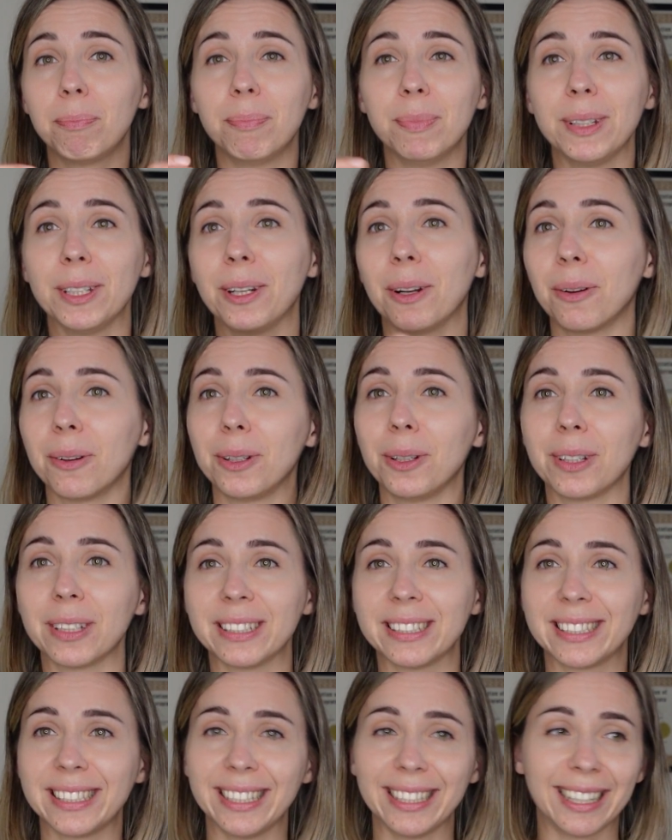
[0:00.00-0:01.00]
you know, you can
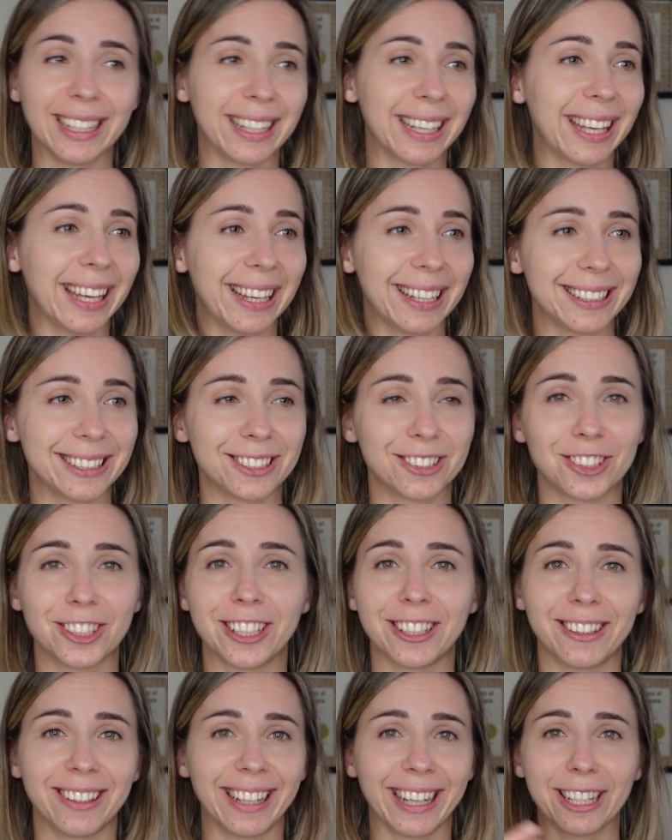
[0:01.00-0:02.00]
see the kids are
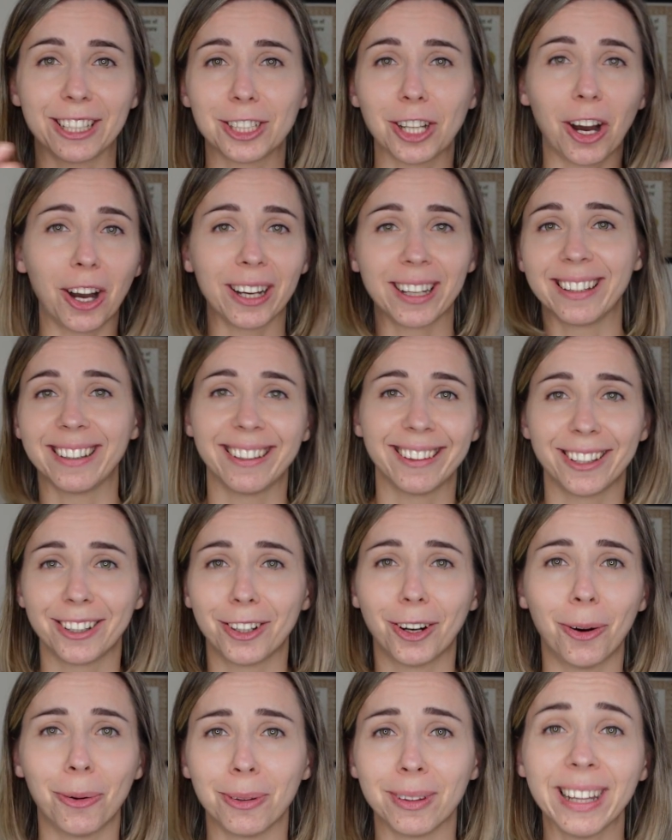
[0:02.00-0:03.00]
there like talking in
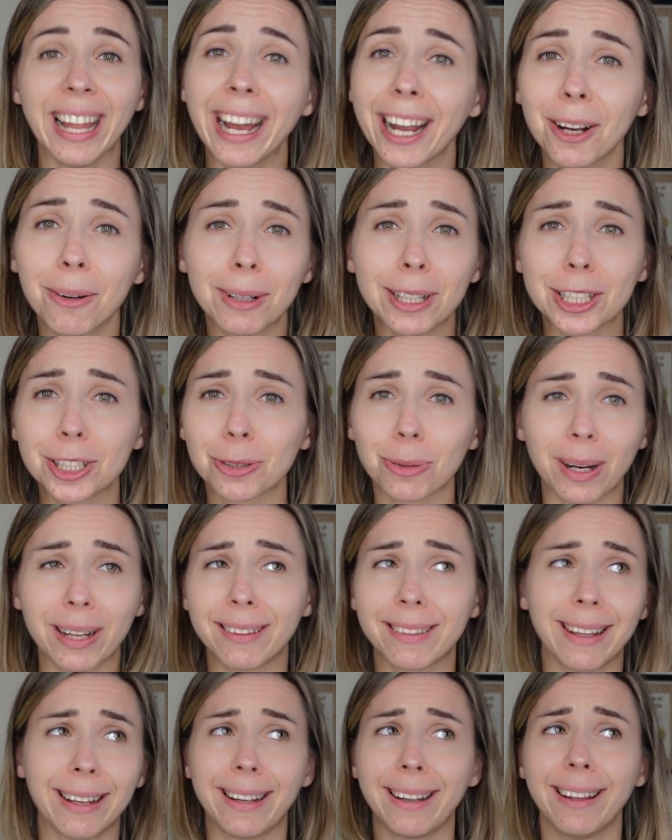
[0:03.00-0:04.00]
their own language,
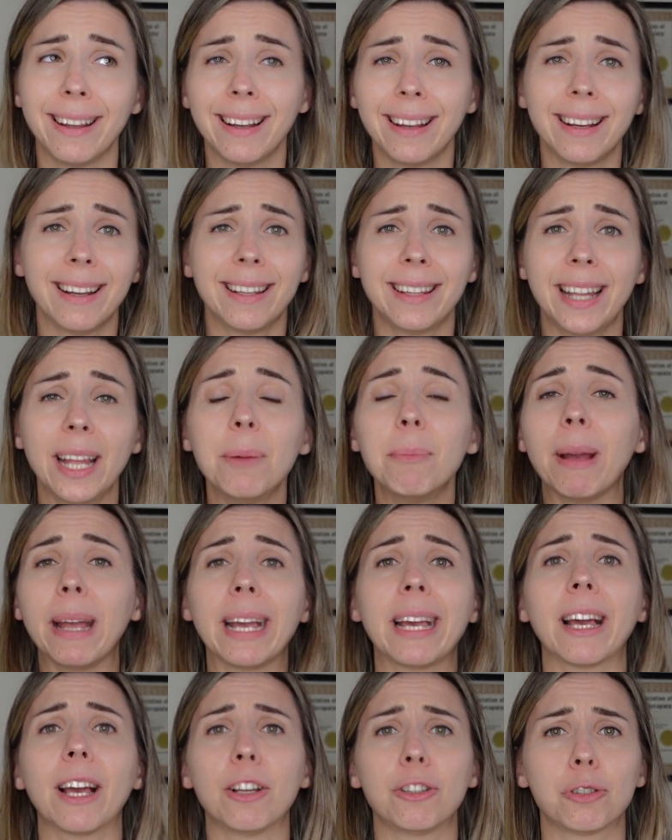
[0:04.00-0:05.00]
right? They, They
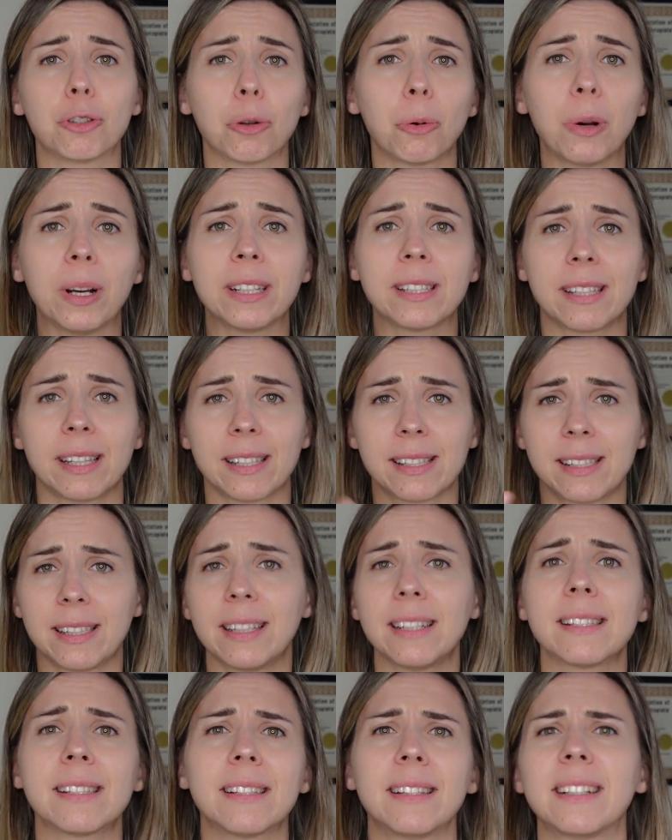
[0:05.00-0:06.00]
make a choices.
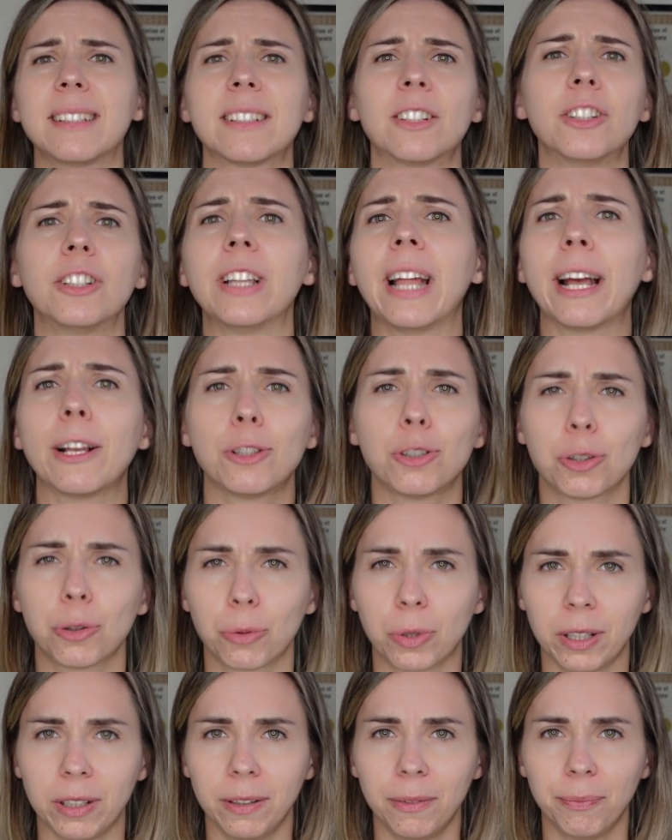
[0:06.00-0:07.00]
These, these are
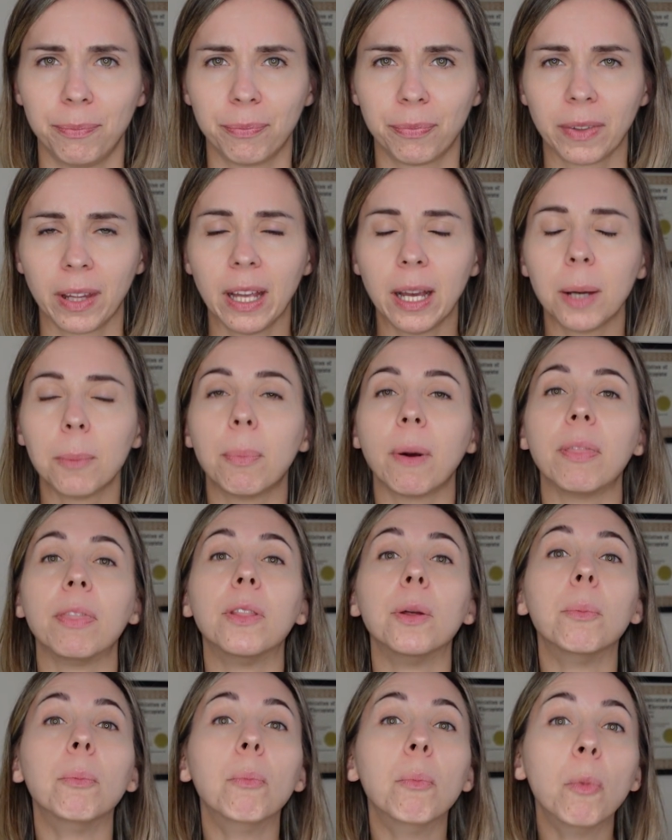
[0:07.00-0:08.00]
natural. But
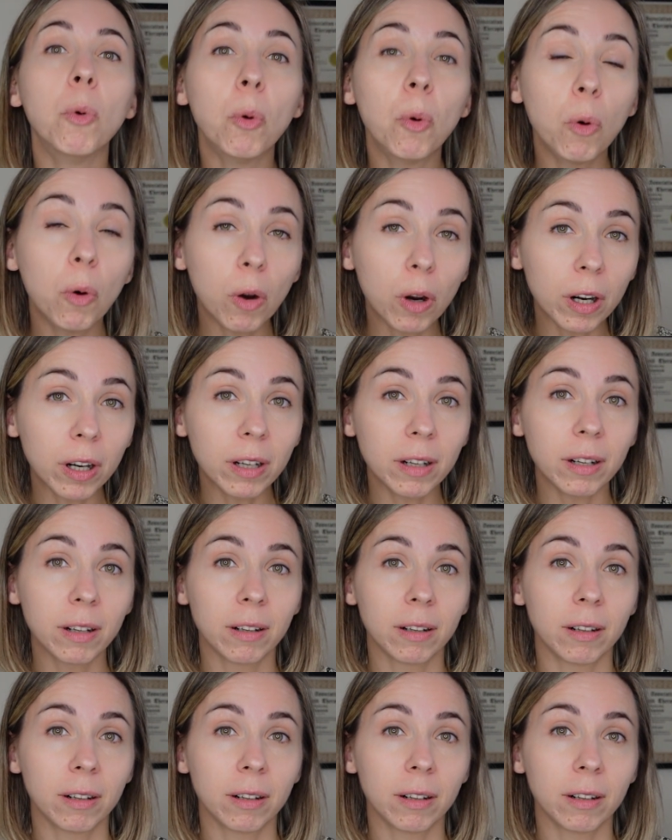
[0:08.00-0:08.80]
the more